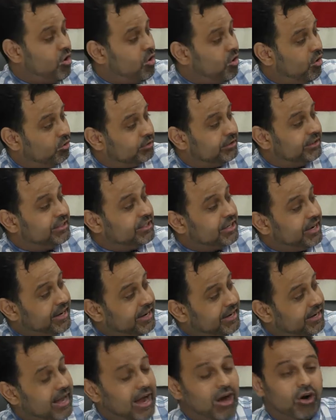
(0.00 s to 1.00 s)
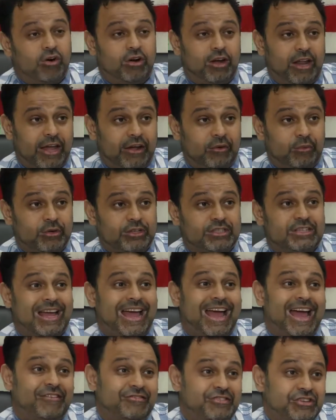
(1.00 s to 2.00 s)
Hold it in our language,
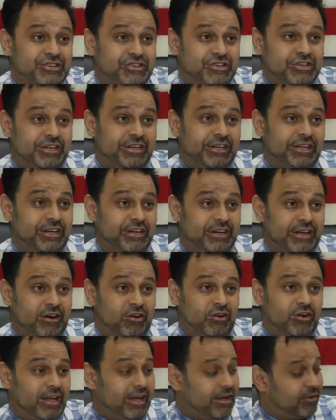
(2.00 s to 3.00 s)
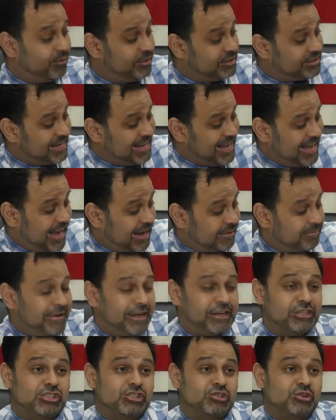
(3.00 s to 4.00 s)
have the attorney in our language, and
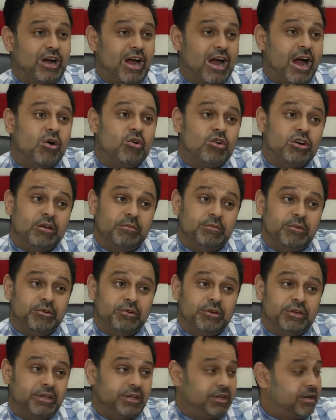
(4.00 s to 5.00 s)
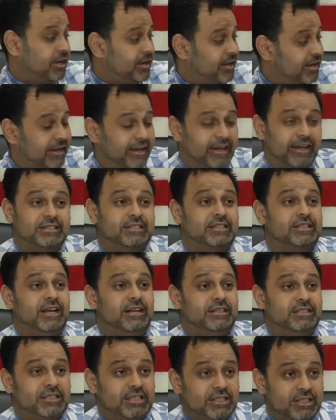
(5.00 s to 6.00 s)
make sure our community gets
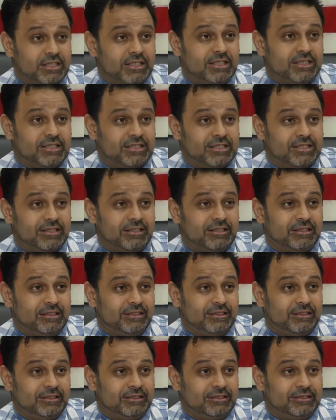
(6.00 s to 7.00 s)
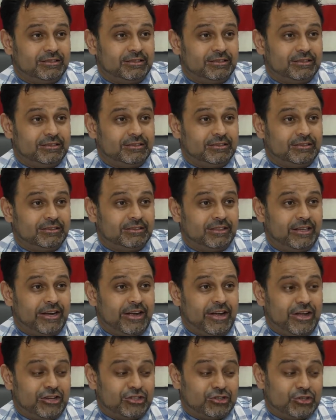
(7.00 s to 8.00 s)
that assistance.
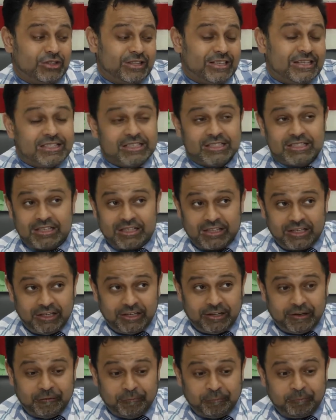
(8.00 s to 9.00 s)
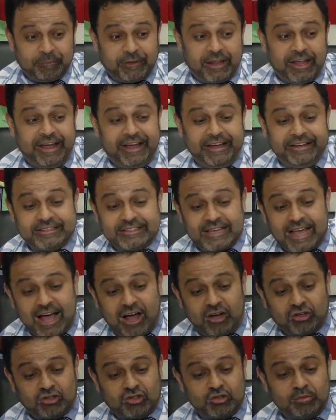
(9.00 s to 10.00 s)
So this is the key. It's
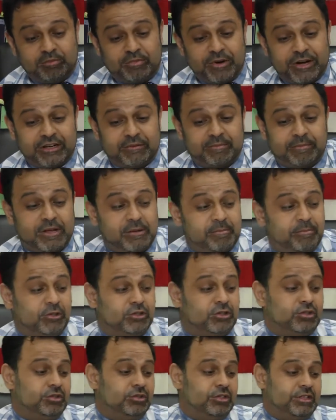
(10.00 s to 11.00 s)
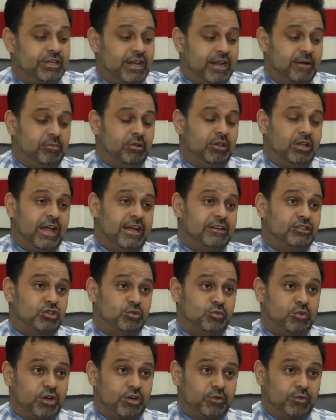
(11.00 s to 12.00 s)
how to bring people to the table and to
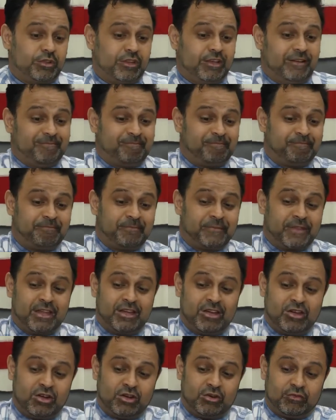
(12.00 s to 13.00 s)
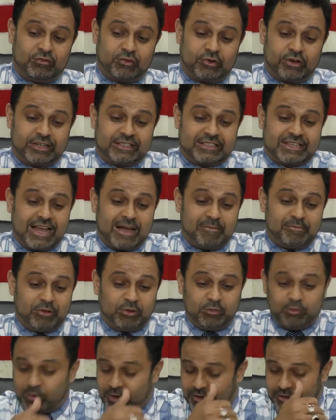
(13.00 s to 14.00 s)
work with them. For example,
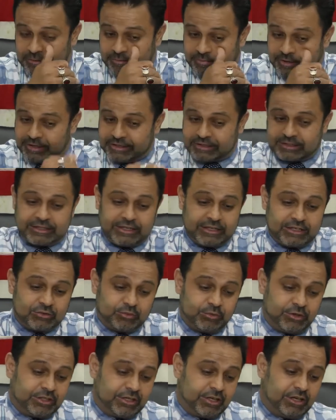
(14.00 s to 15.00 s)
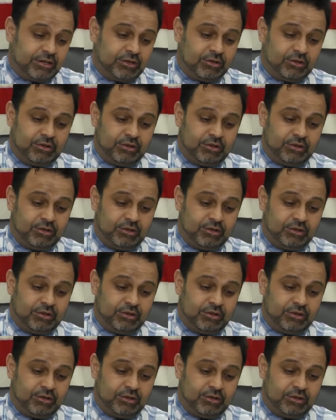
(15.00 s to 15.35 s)
one of the biggest things we did